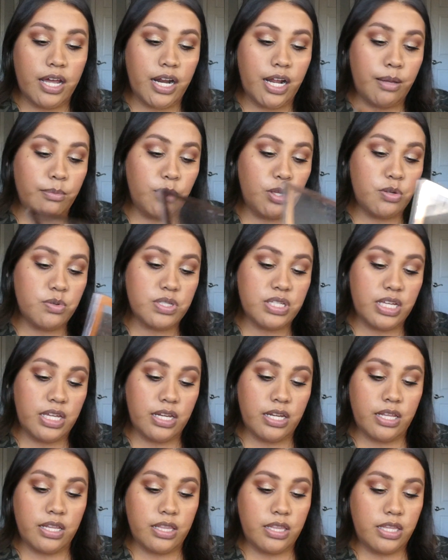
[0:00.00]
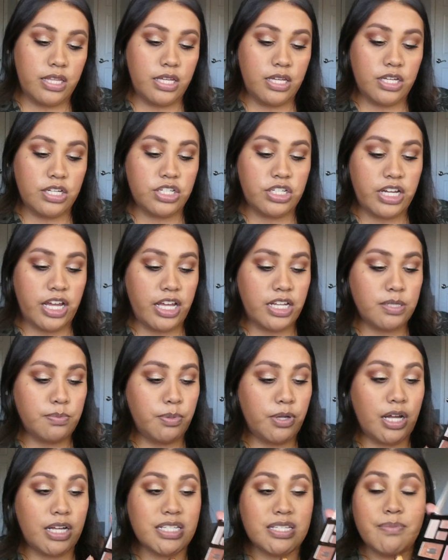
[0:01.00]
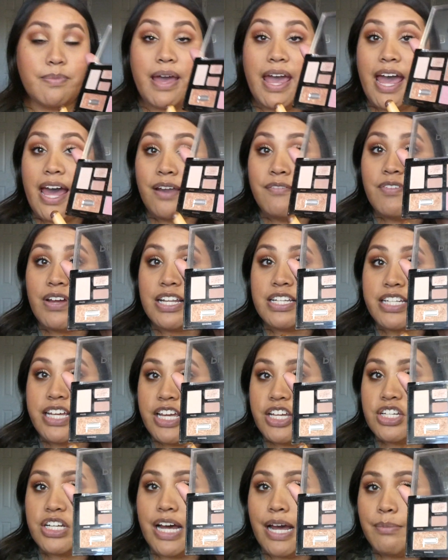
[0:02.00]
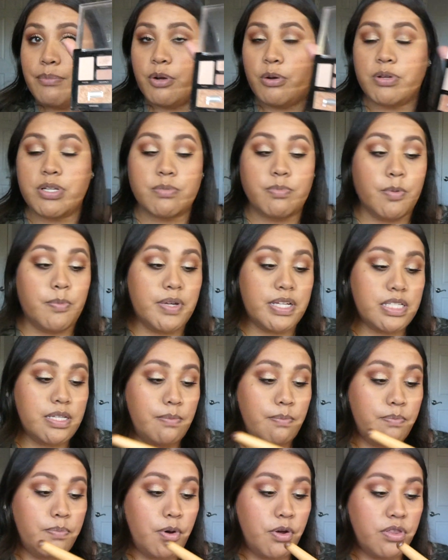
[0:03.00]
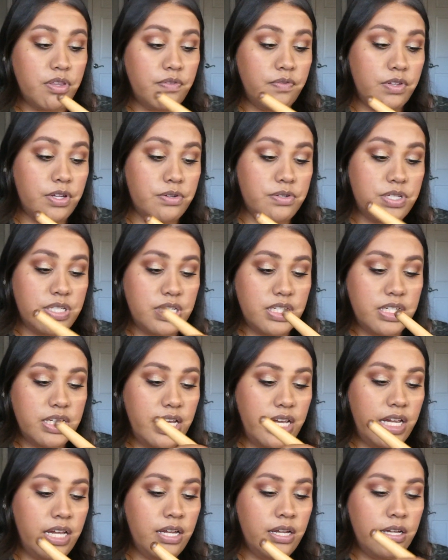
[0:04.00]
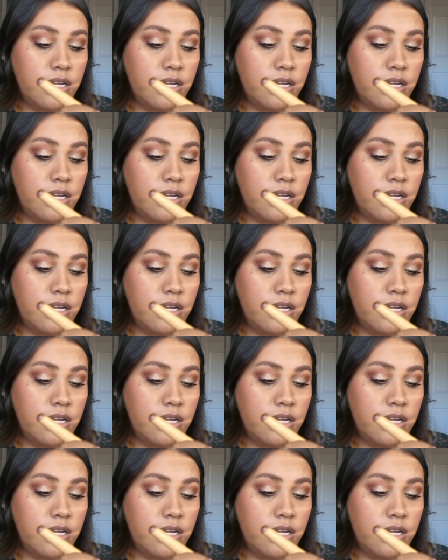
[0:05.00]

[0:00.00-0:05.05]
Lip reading: I'm using the shades Blossom and Fantasia. I'm going to be mixing both of those today.